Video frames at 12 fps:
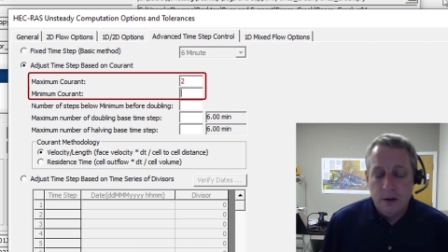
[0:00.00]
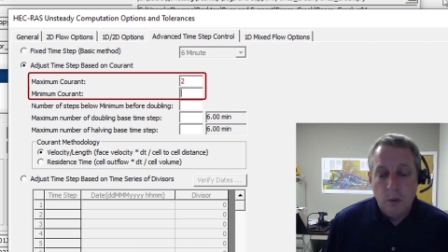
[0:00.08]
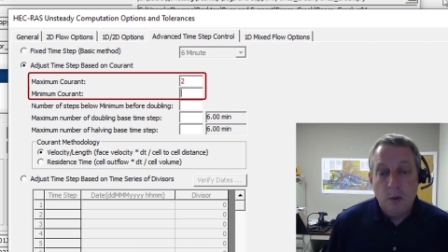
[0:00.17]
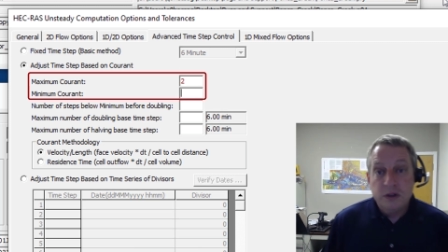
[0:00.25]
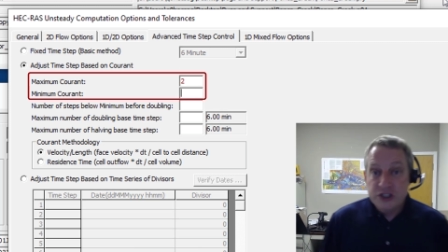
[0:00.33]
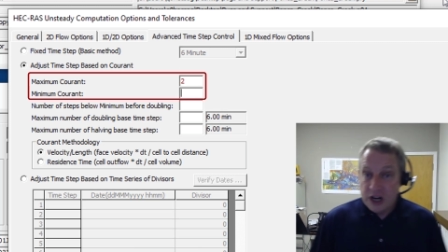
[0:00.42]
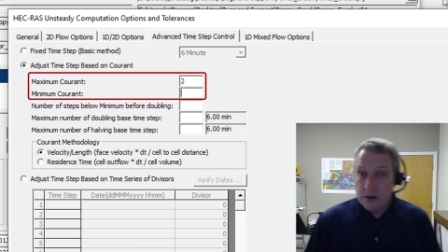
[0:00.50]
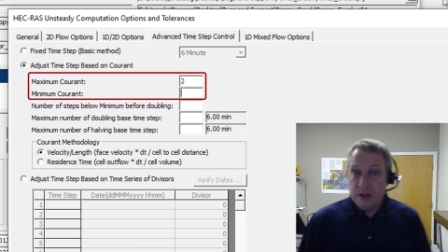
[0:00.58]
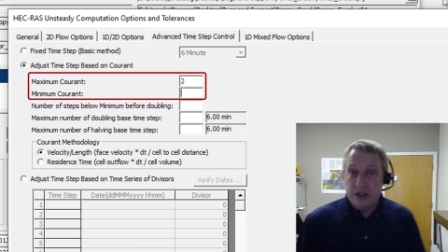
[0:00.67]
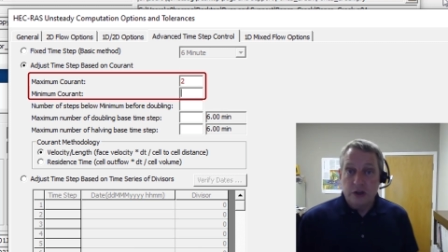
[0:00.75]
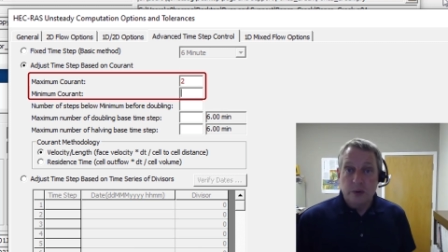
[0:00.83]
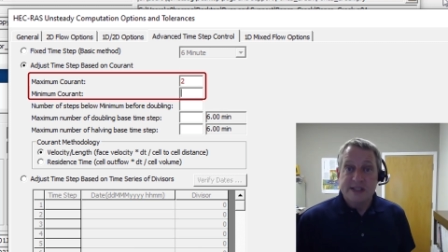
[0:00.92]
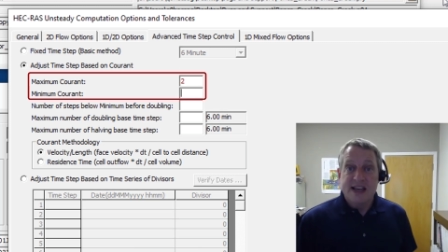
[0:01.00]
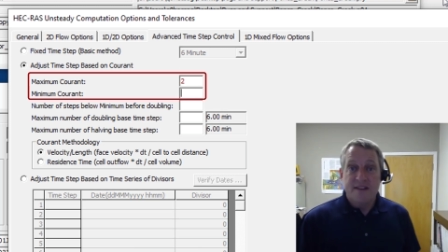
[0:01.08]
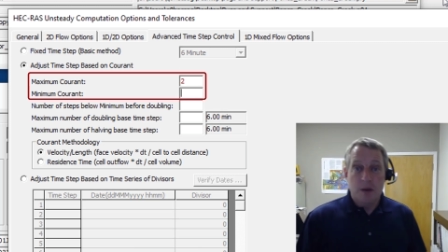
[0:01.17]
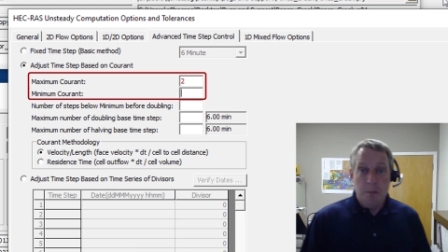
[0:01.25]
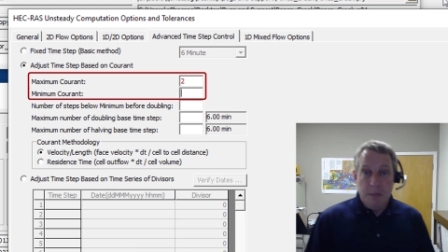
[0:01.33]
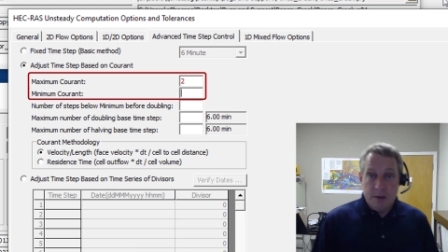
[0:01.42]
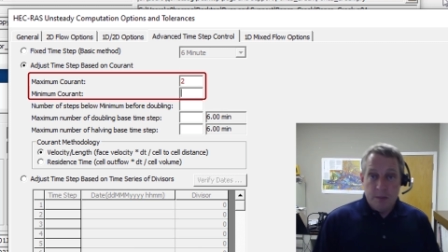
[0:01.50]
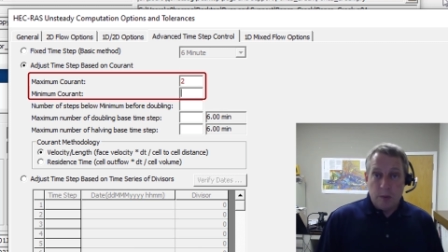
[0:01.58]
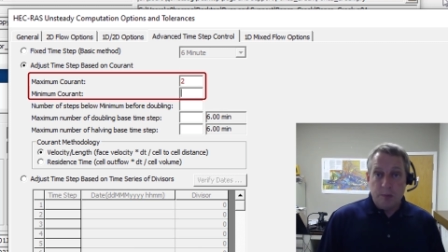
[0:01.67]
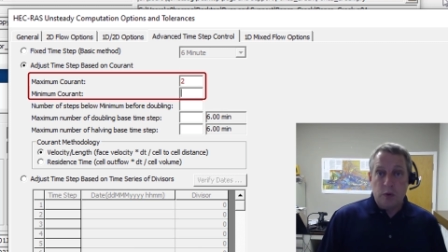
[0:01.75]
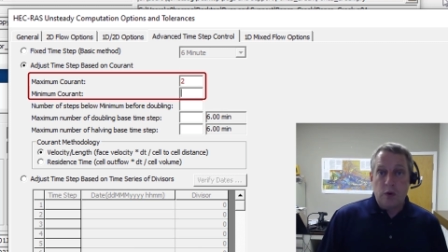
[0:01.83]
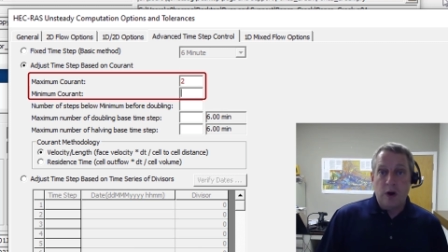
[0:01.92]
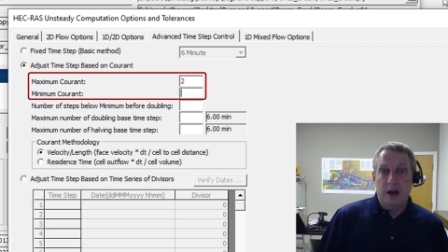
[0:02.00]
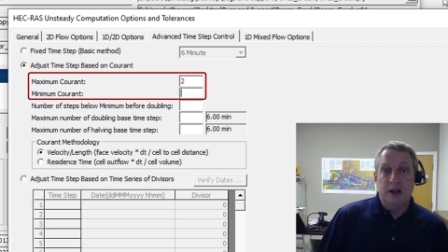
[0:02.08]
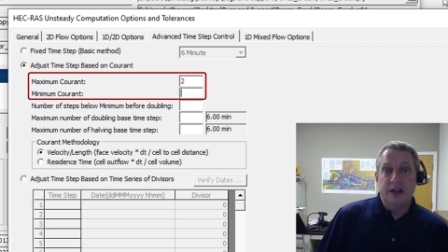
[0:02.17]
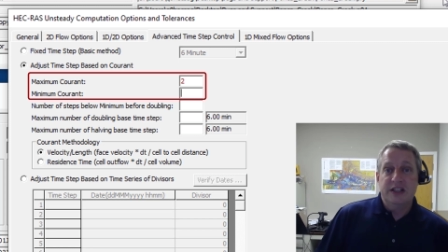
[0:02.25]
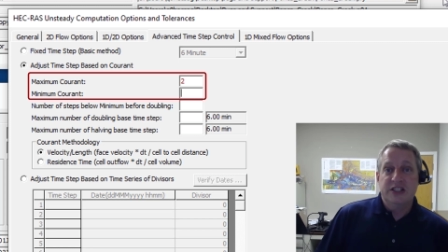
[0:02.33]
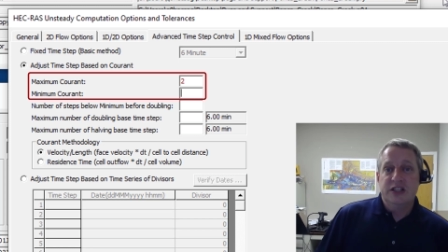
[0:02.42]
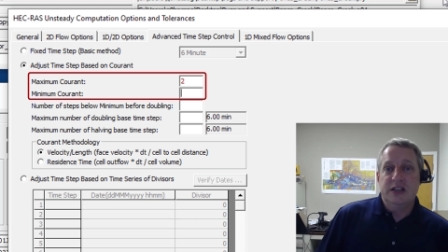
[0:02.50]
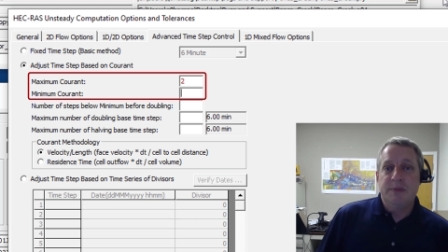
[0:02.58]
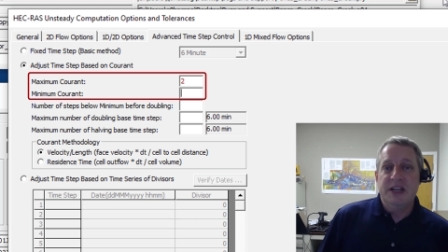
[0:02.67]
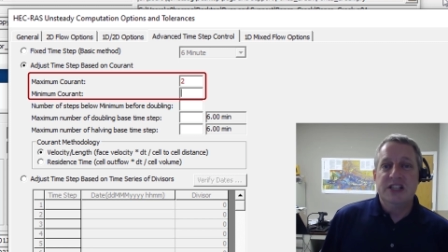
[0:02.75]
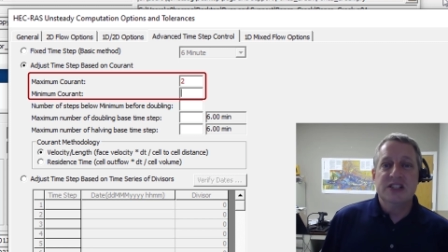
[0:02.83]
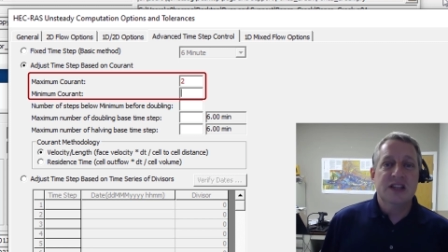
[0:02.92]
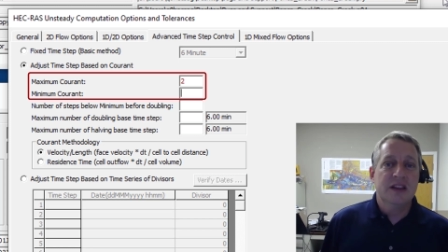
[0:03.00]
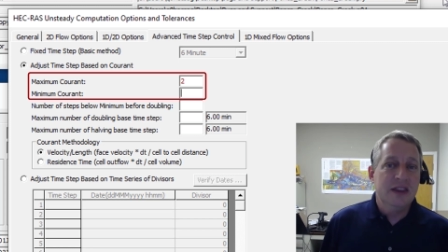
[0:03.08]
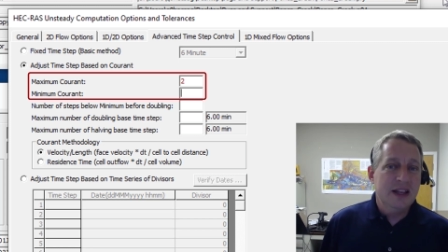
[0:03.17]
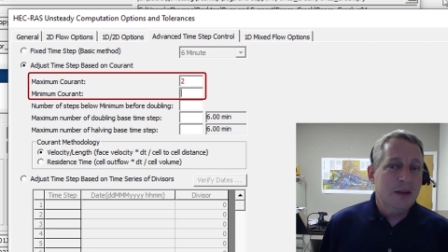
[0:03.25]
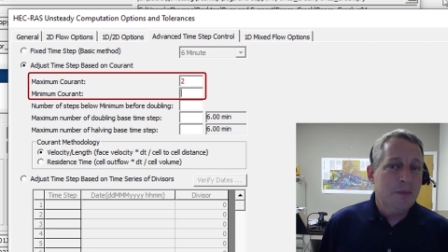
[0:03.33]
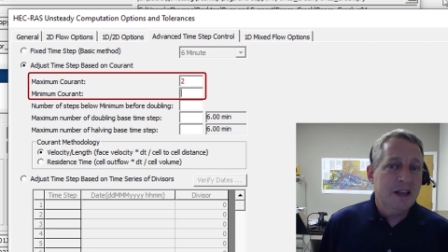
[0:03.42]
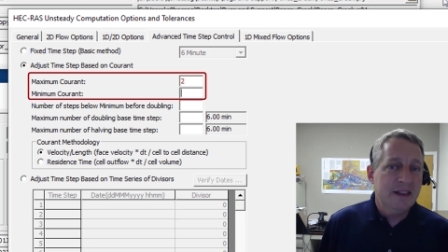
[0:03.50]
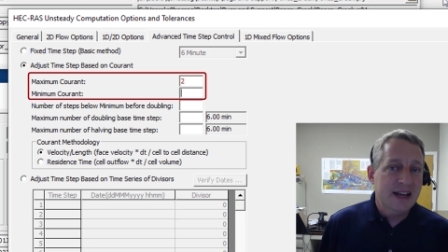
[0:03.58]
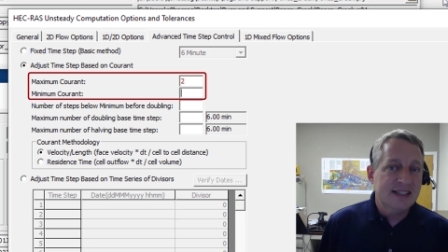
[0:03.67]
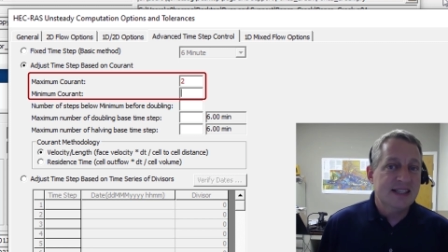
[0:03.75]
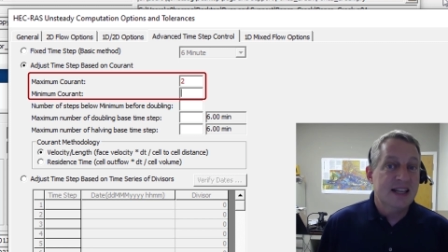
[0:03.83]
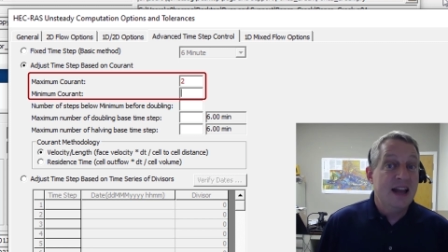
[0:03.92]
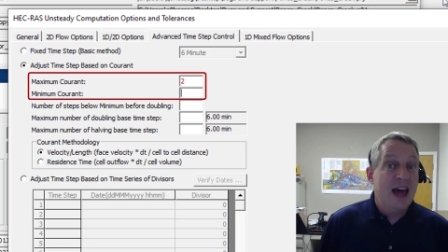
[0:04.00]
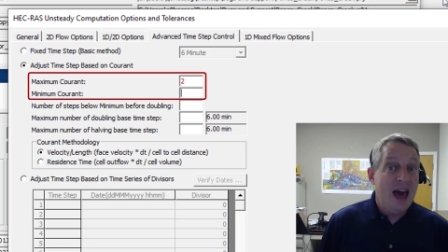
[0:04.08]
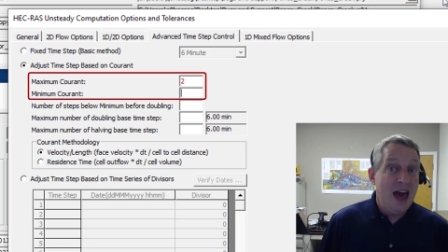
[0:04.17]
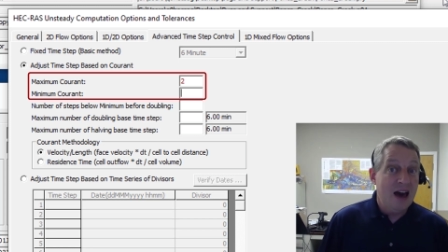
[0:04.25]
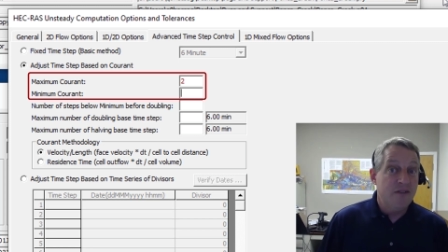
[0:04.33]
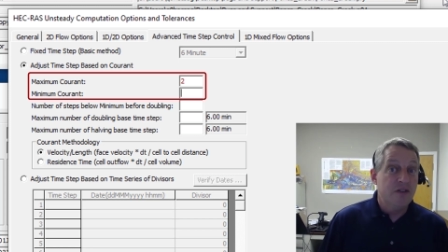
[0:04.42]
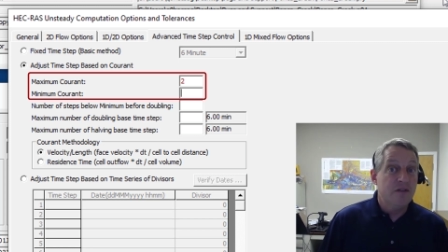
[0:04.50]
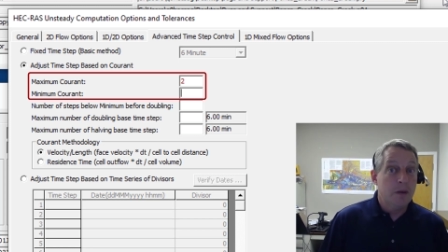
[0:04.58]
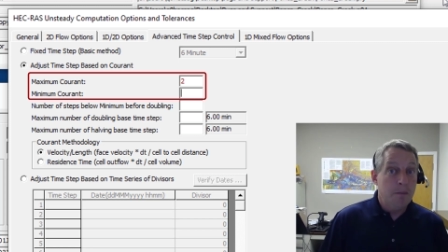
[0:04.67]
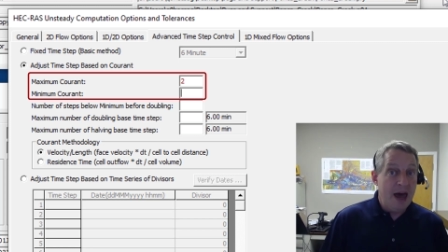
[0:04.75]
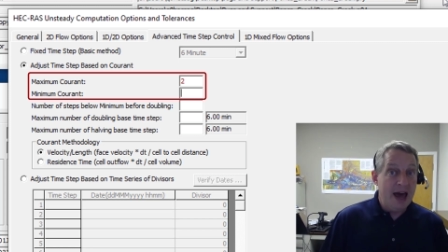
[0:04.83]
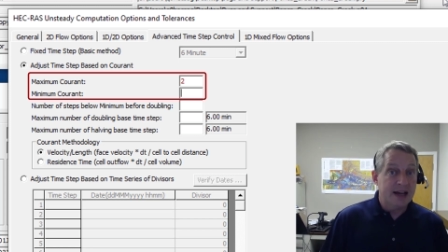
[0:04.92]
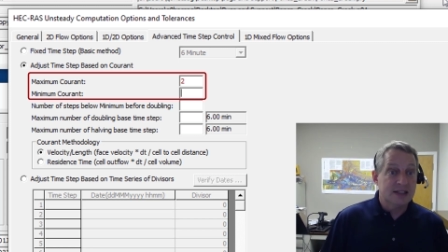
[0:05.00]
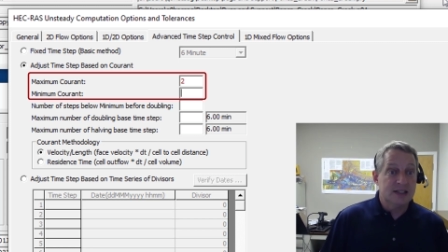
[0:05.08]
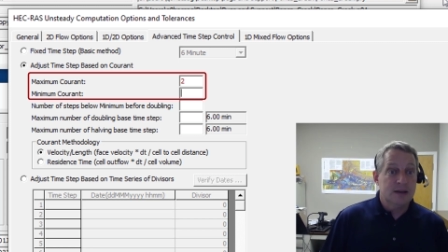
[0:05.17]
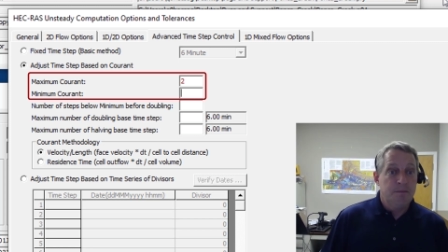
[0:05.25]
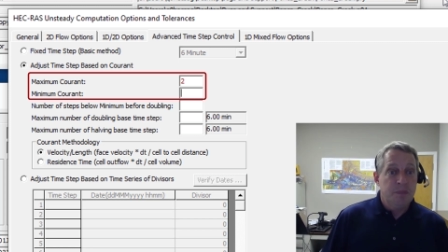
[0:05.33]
What we'll generally do is have the minimum courant condition be just a little bit less than half of the max.